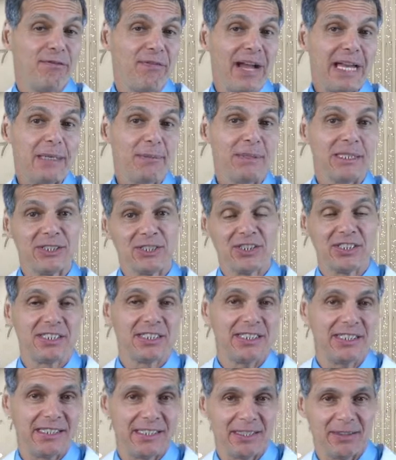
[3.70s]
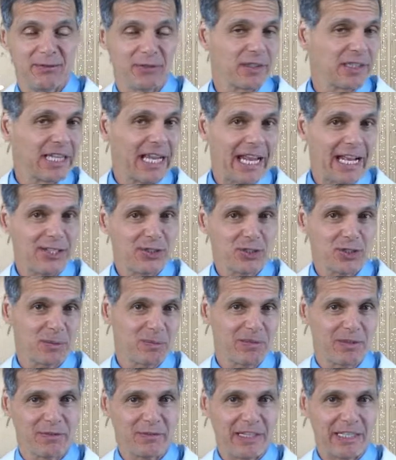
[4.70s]
Vitamin C for
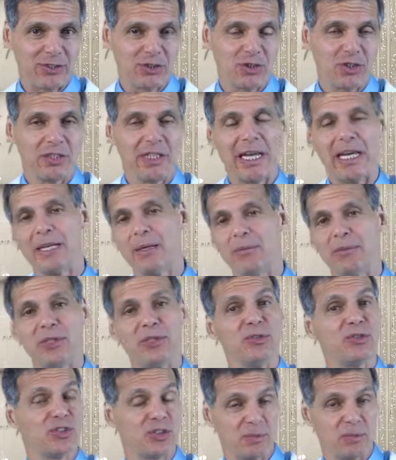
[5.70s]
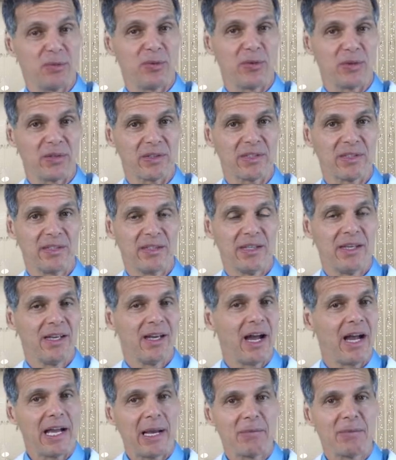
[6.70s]
cancer prevention and immune support.
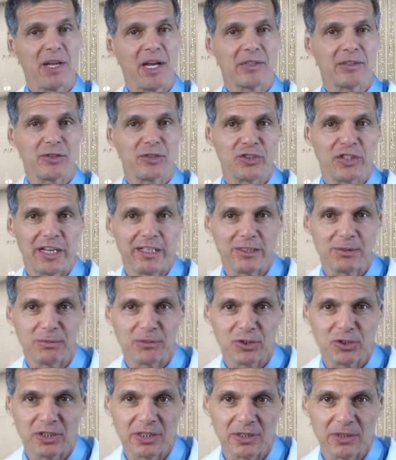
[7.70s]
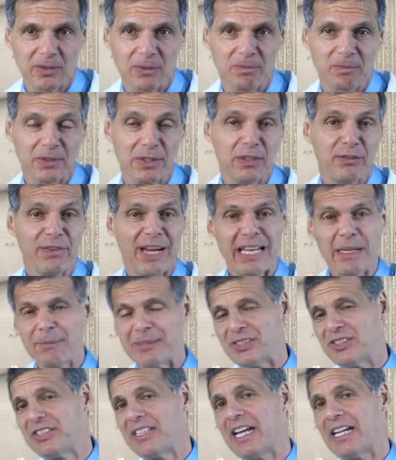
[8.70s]
Hi, I'm Dr. James Meschino. You know,
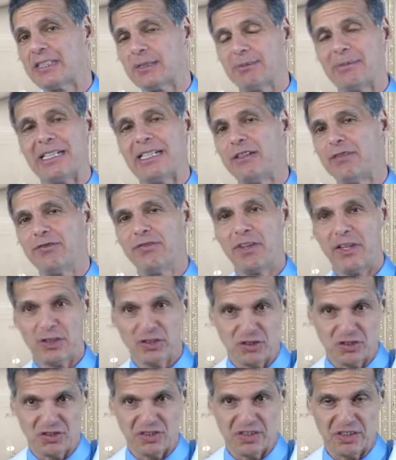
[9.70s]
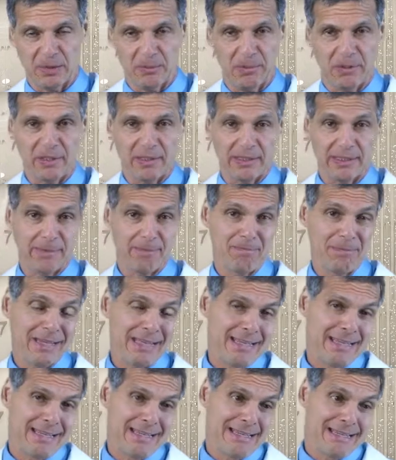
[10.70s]
vitamin C has many functions in the body.
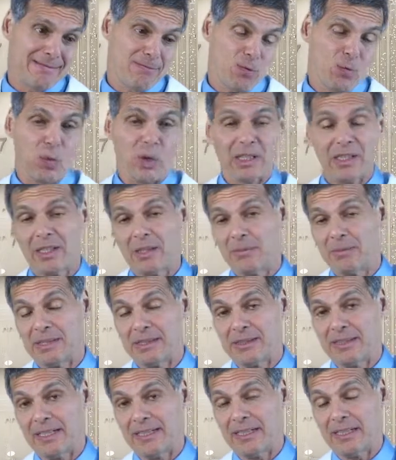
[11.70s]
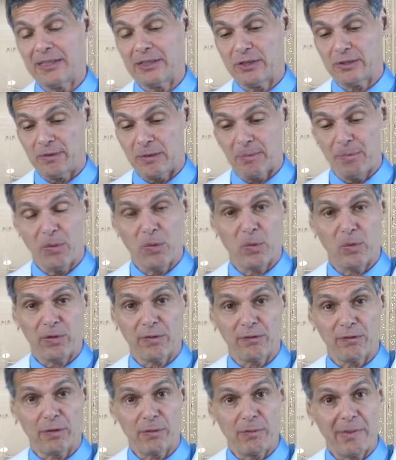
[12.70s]
One of them is that it's
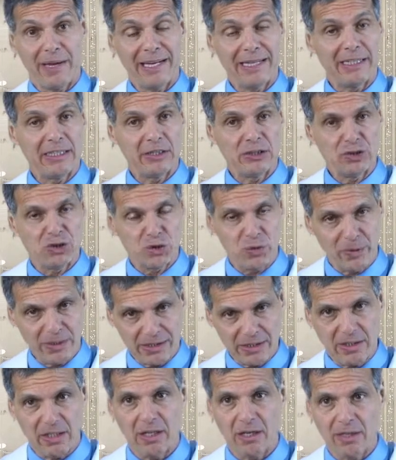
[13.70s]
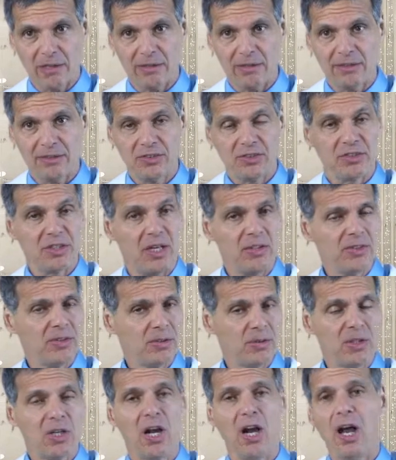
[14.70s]
important for making joint cartilage and
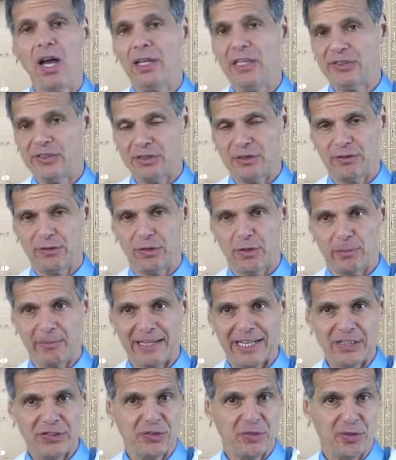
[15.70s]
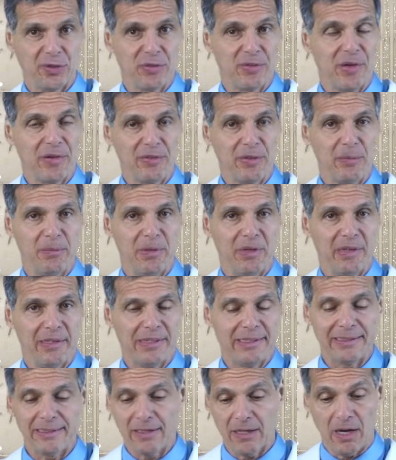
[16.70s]
also collagen formation throughout the
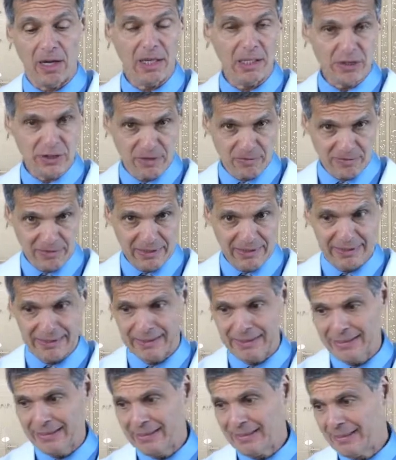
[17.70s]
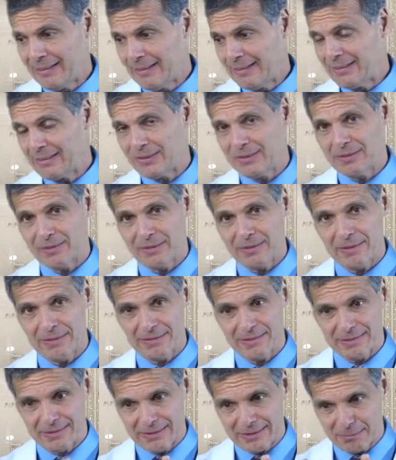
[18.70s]
body. And collagen really is sort of
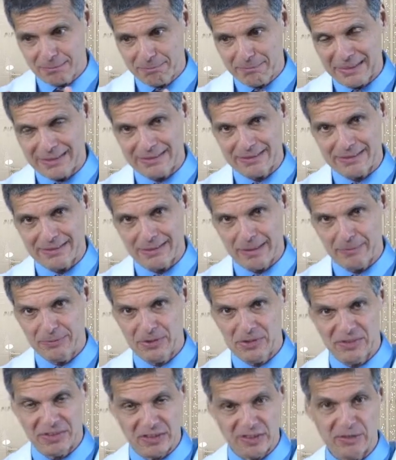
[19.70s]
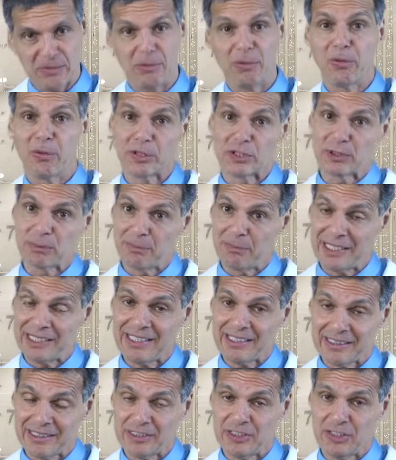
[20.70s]
the cement substance that supports
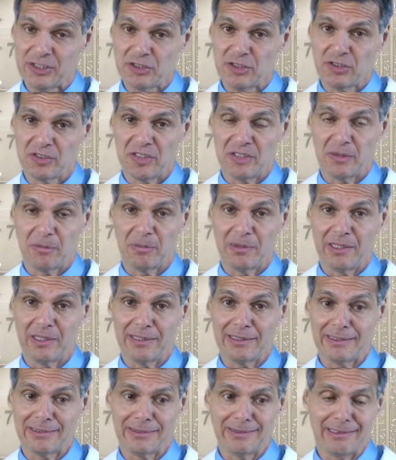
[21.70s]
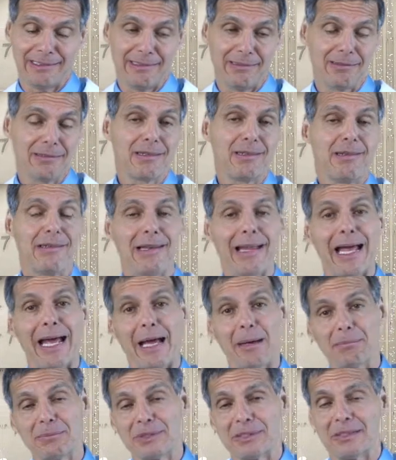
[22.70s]
many of the tissues of the body so they don't
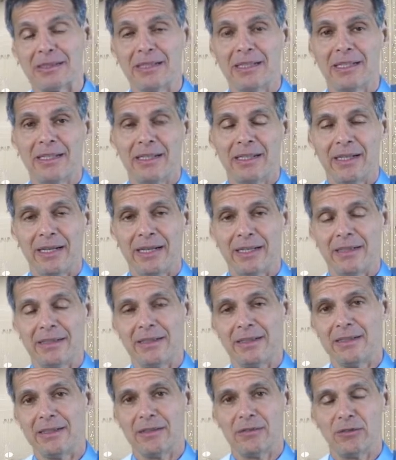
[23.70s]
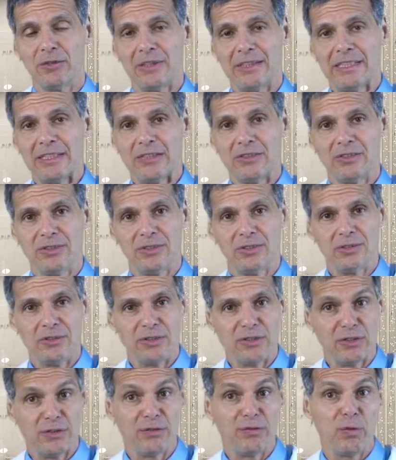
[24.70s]
collapse and, and uh, lead
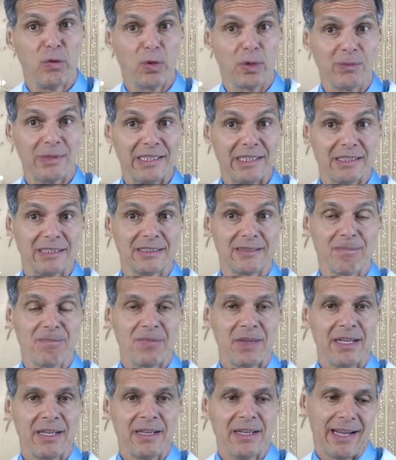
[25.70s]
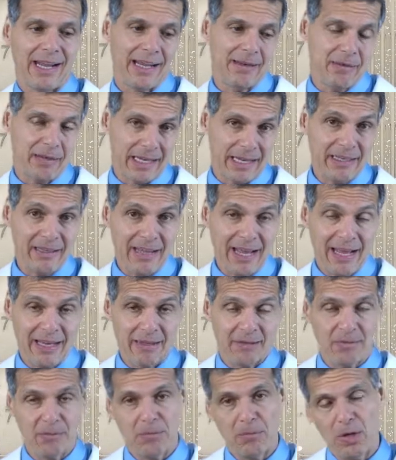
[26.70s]
to deformities. And in
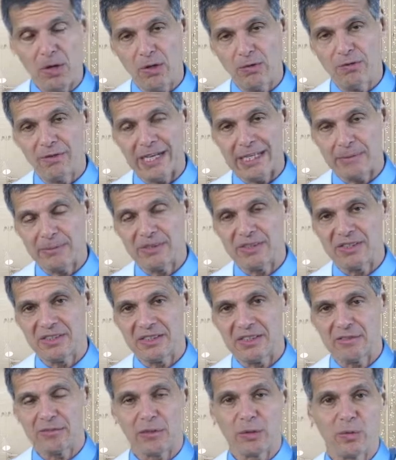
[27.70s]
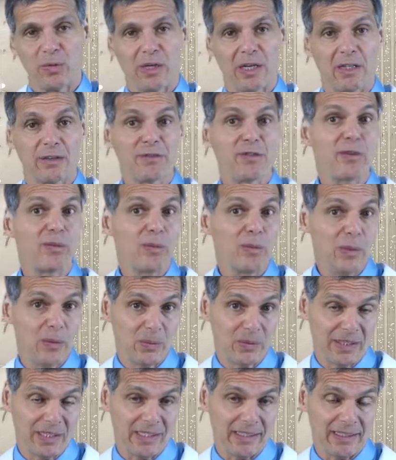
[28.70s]
that mode, vitamin C is required for
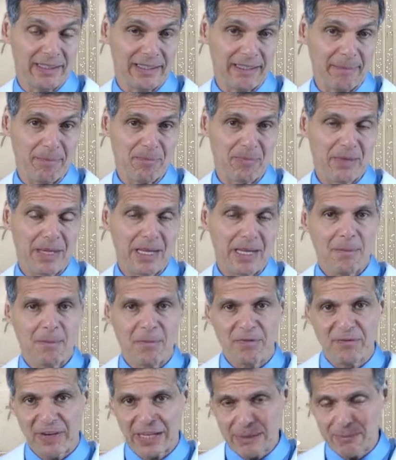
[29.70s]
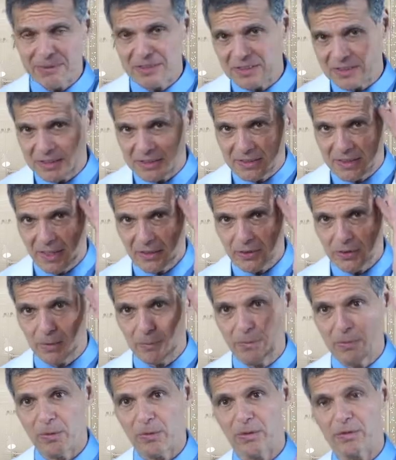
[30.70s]
wound healing. But vitamin C is also
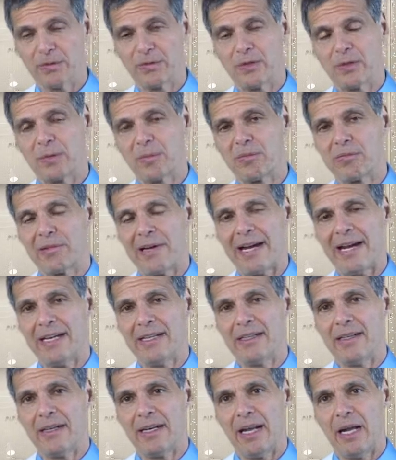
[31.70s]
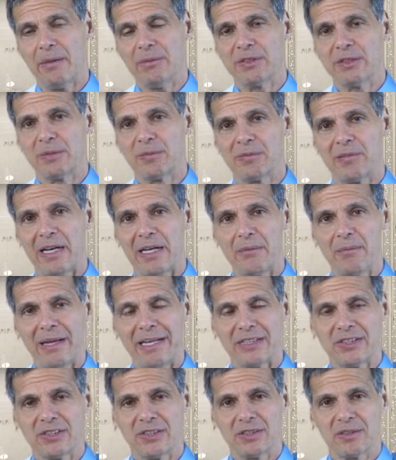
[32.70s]
important for the brain. It, helps the brain
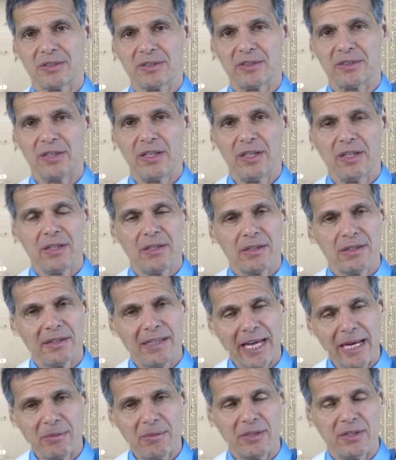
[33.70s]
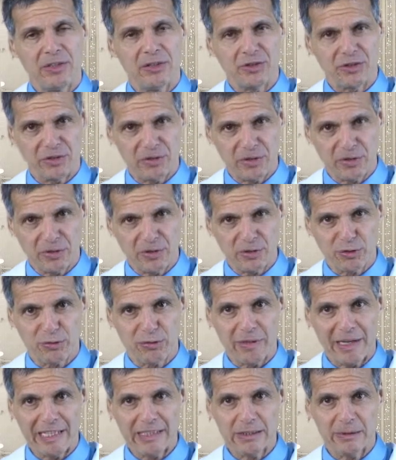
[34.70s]
make certain chemicals or
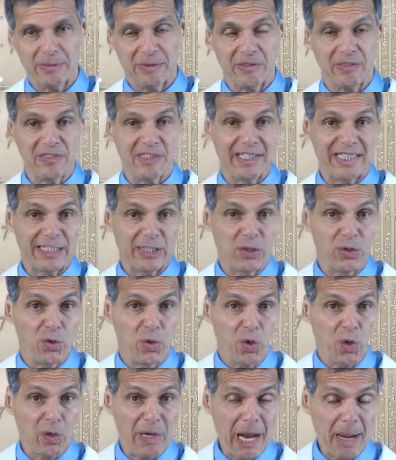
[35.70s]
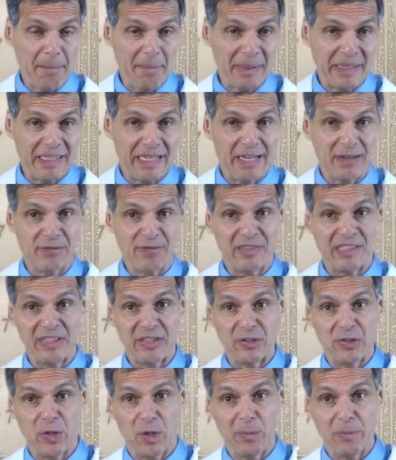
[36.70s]
neurotransmitters like norepinephrine
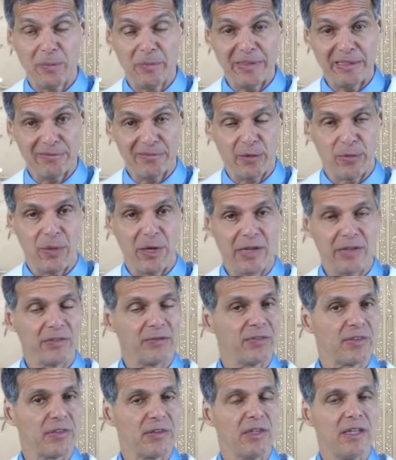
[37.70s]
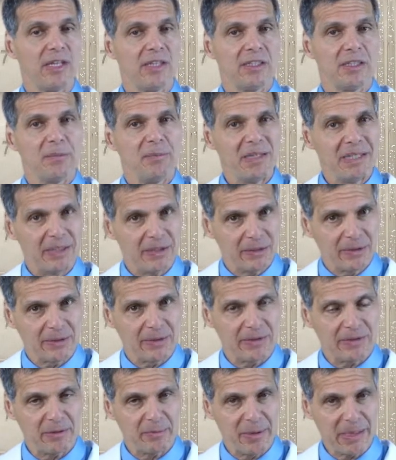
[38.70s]
and dopamine required for to be
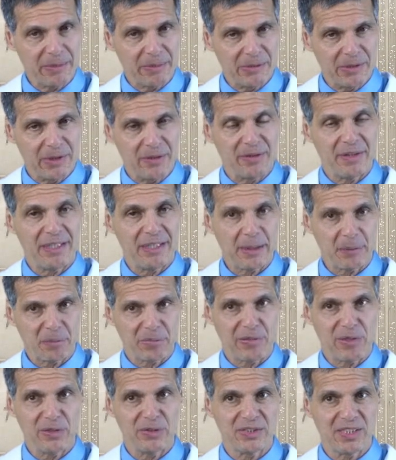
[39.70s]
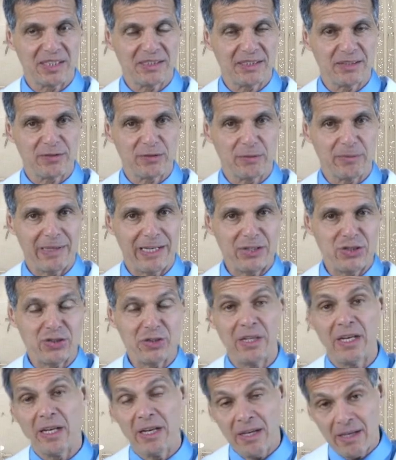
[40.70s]
alert, to be able to think and process
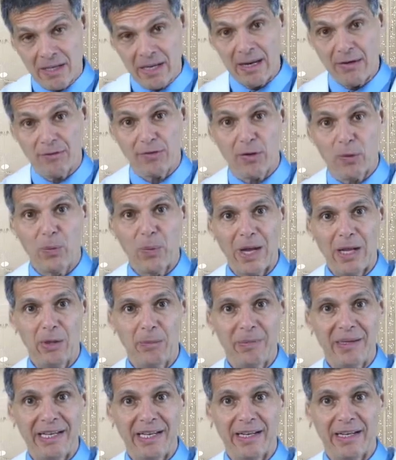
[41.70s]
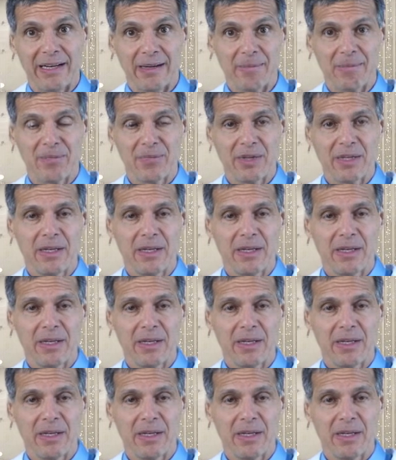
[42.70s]
information, and for well-being.